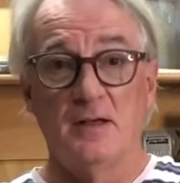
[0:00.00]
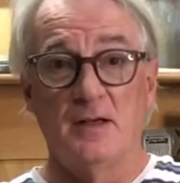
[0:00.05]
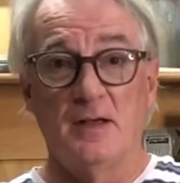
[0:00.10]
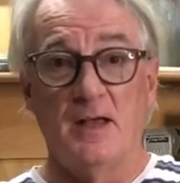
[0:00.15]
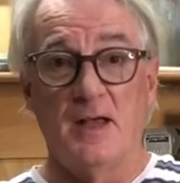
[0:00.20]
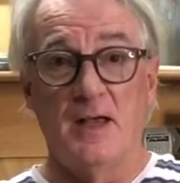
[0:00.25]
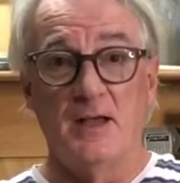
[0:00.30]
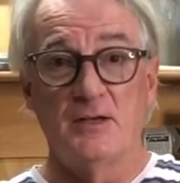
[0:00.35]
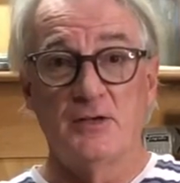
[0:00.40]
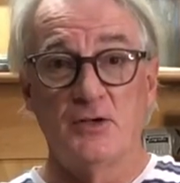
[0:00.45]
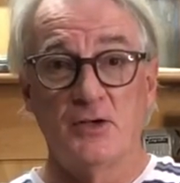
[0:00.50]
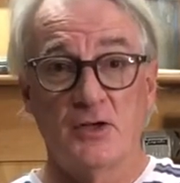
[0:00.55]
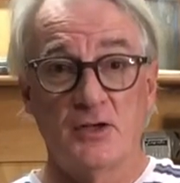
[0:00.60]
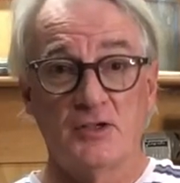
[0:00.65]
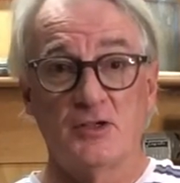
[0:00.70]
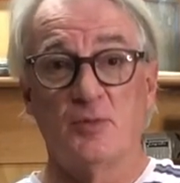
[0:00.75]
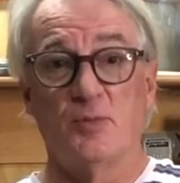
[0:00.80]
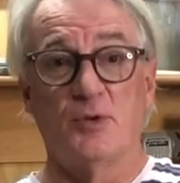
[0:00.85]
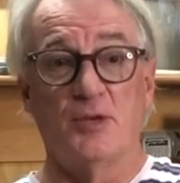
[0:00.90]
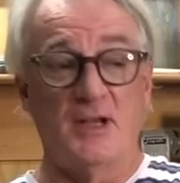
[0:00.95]
and took it
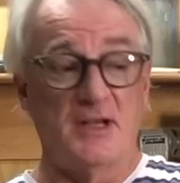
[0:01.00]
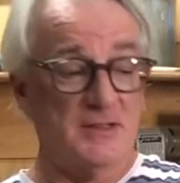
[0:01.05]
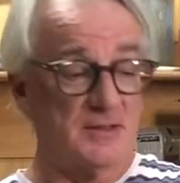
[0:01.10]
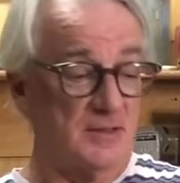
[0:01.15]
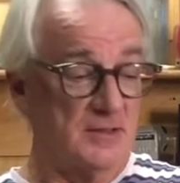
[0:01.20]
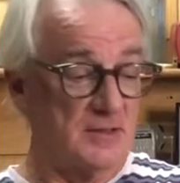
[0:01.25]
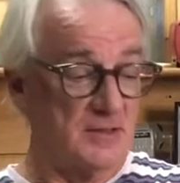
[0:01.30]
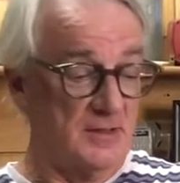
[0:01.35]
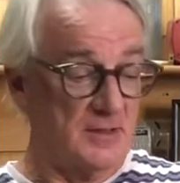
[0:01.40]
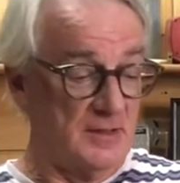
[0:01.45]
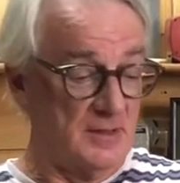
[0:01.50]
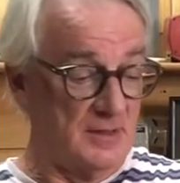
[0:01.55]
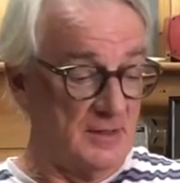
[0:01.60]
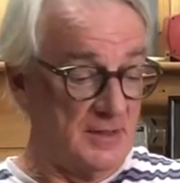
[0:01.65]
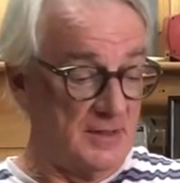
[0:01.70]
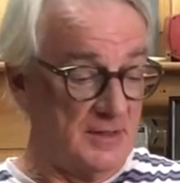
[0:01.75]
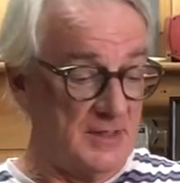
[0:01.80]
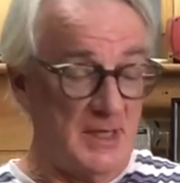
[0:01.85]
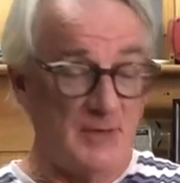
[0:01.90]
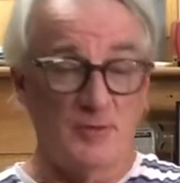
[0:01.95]
to places
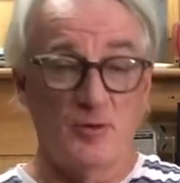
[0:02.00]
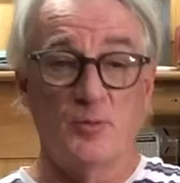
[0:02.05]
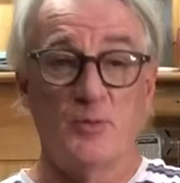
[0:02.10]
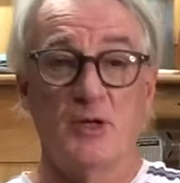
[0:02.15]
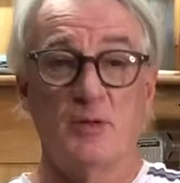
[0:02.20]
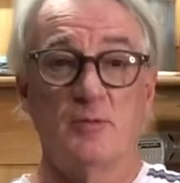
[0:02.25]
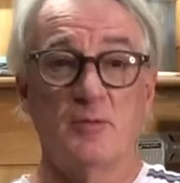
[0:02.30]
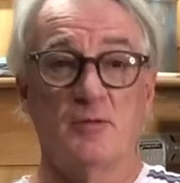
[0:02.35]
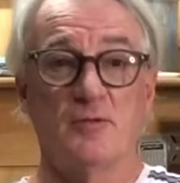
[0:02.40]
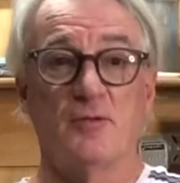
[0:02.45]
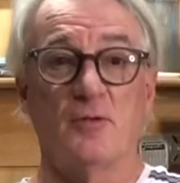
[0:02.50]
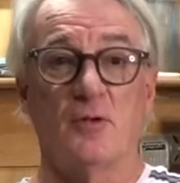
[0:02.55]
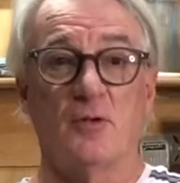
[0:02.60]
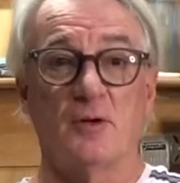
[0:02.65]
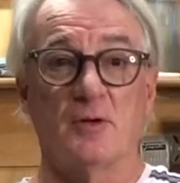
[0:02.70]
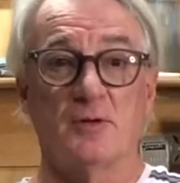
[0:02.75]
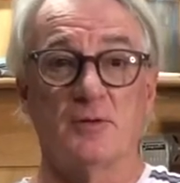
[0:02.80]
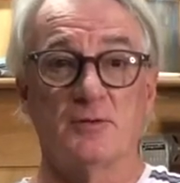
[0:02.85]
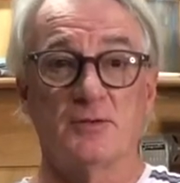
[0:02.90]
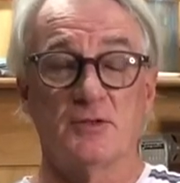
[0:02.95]
it'd never been
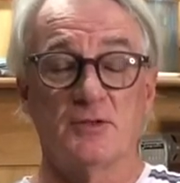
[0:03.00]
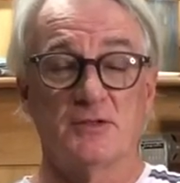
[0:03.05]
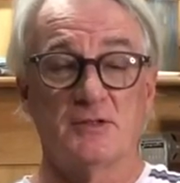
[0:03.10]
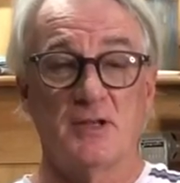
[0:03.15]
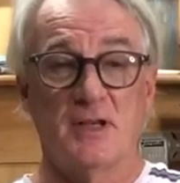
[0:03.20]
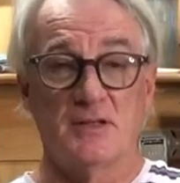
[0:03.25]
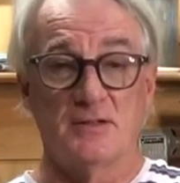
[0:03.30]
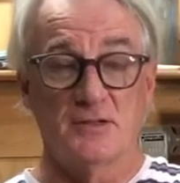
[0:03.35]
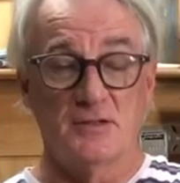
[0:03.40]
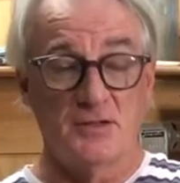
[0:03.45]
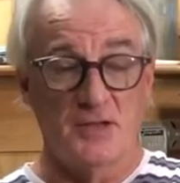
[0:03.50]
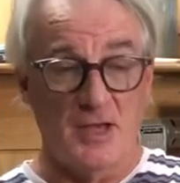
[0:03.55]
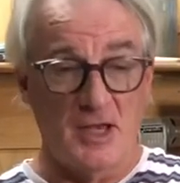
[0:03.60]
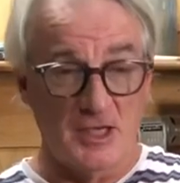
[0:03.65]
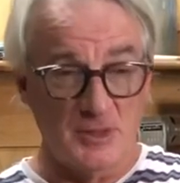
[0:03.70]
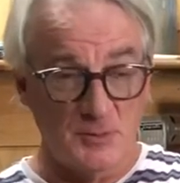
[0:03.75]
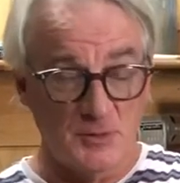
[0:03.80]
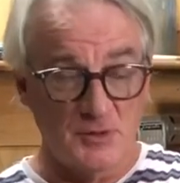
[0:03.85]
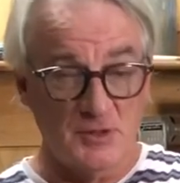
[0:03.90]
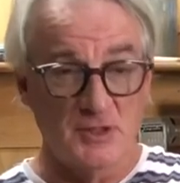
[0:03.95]
before, just as the jazz
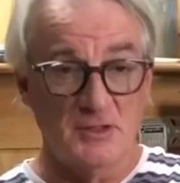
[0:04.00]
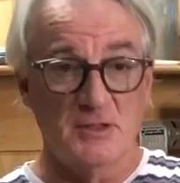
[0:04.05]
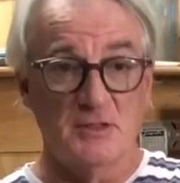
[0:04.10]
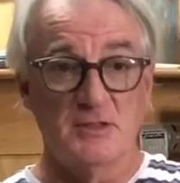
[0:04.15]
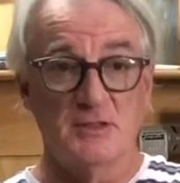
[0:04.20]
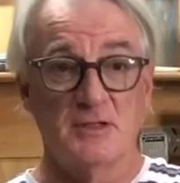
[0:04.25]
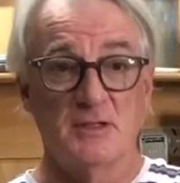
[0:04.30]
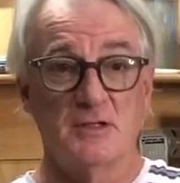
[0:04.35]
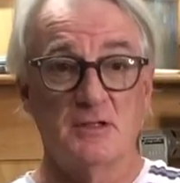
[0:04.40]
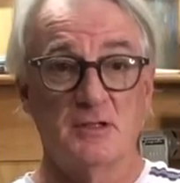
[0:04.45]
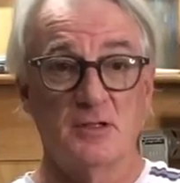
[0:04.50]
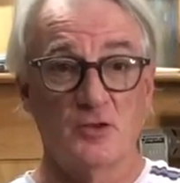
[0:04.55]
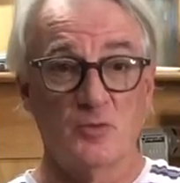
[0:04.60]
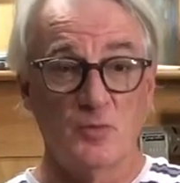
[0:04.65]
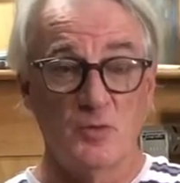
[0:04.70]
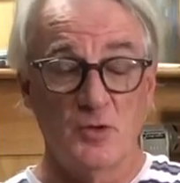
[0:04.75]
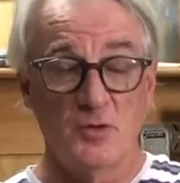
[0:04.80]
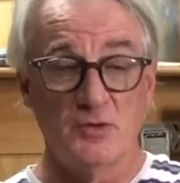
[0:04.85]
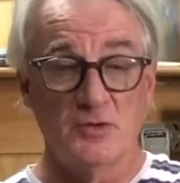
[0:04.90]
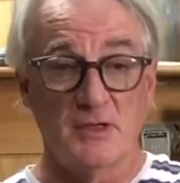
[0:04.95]
musicians did, took
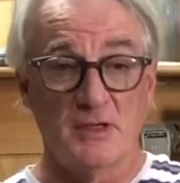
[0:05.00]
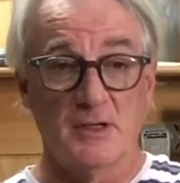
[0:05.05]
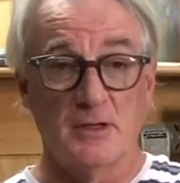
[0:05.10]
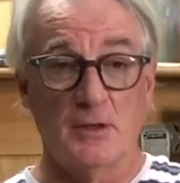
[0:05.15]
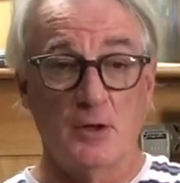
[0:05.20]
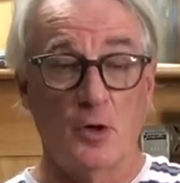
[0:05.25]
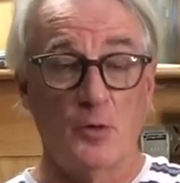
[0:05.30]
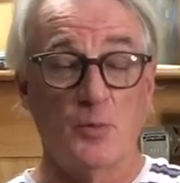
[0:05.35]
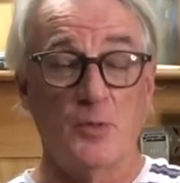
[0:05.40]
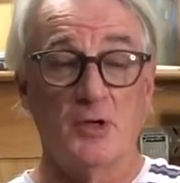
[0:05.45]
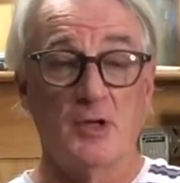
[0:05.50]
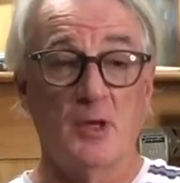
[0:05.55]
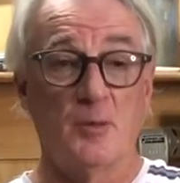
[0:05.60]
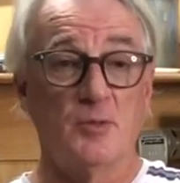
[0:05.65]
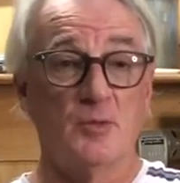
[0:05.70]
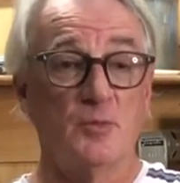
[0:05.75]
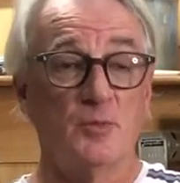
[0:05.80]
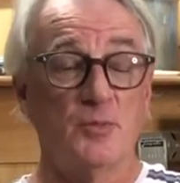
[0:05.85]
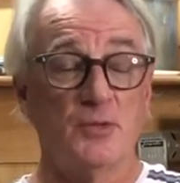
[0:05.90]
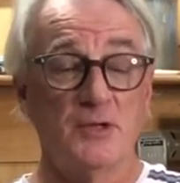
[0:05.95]
music and opened up
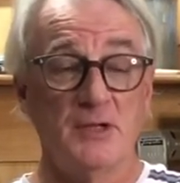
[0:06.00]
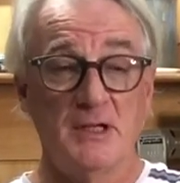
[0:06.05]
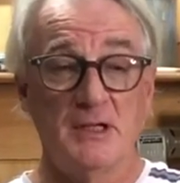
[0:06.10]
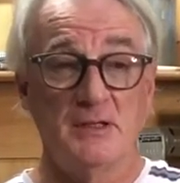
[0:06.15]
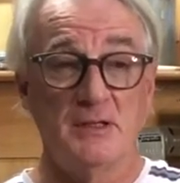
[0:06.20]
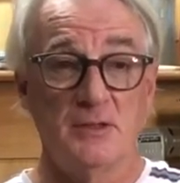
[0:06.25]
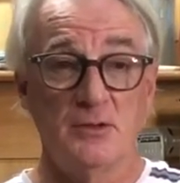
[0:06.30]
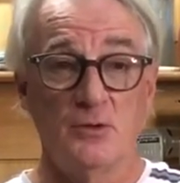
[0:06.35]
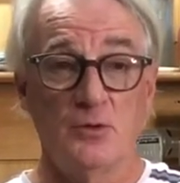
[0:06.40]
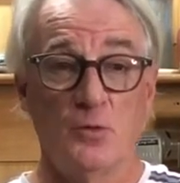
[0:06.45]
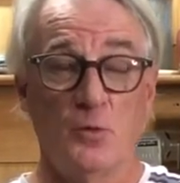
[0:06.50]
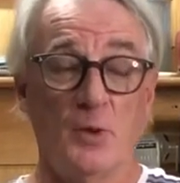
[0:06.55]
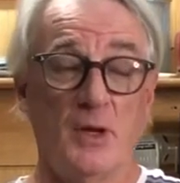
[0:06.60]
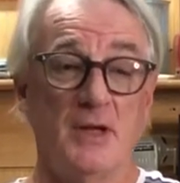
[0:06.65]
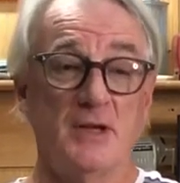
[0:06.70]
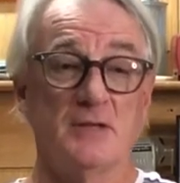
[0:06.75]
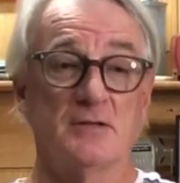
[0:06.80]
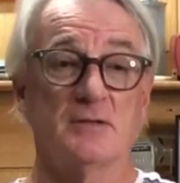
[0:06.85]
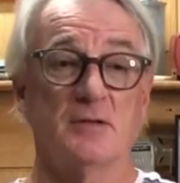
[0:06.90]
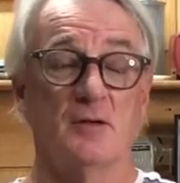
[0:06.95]
completely new
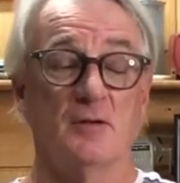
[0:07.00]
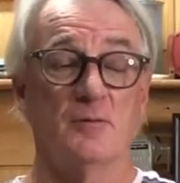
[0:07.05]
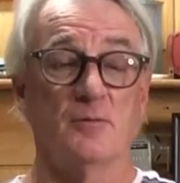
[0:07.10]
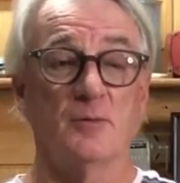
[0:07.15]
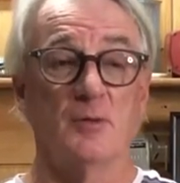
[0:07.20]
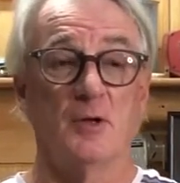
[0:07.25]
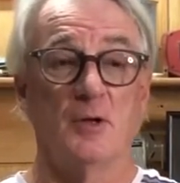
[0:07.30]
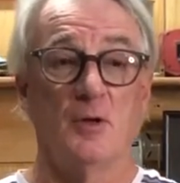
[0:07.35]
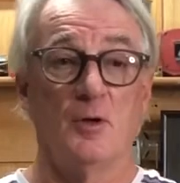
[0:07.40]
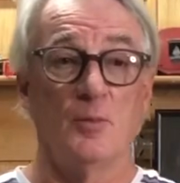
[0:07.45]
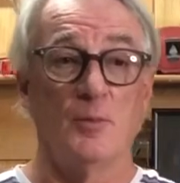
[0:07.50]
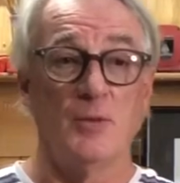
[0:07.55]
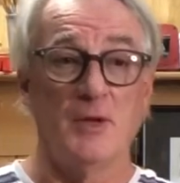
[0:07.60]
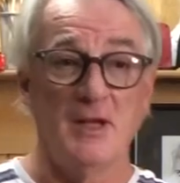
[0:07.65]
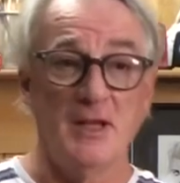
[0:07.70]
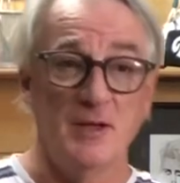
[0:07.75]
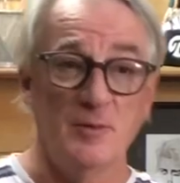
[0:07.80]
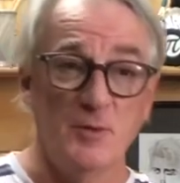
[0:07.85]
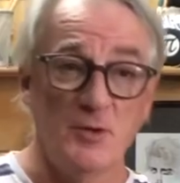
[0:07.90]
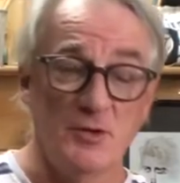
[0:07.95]
ways of
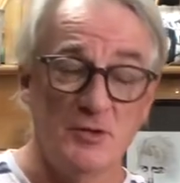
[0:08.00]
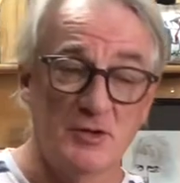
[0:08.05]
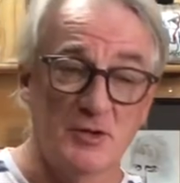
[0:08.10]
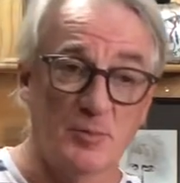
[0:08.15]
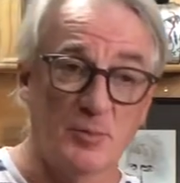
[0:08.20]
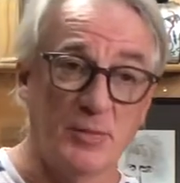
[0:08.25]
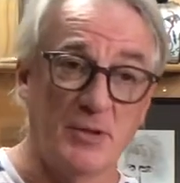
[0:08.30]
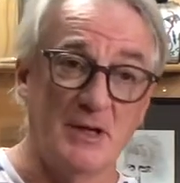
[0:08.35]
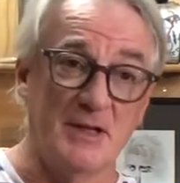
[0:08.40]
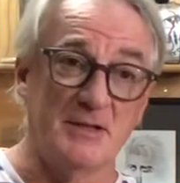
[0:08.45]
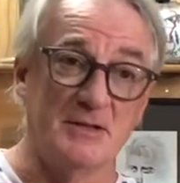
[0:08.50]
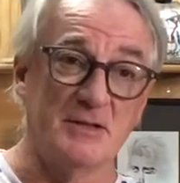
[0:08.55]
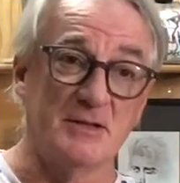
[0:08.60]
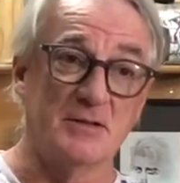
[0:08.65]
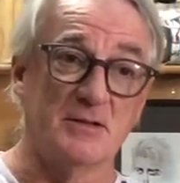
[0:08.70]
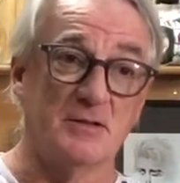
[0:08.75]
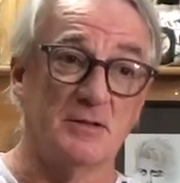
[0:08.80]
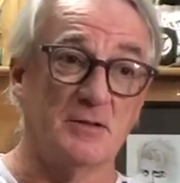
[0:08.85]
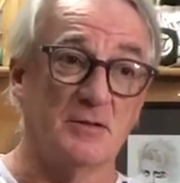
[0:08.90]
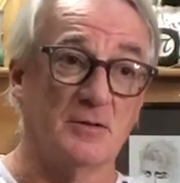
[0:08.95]
playing music, places
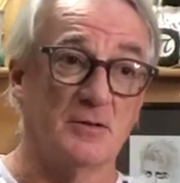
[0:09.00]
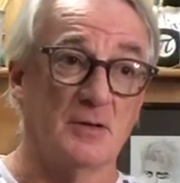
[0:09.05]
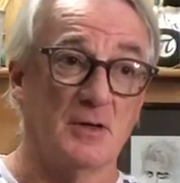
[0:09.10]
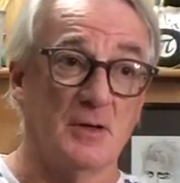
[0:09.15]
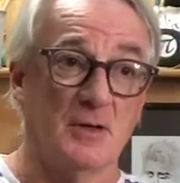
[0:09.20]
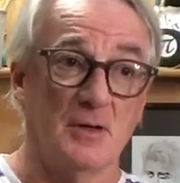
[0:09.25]
to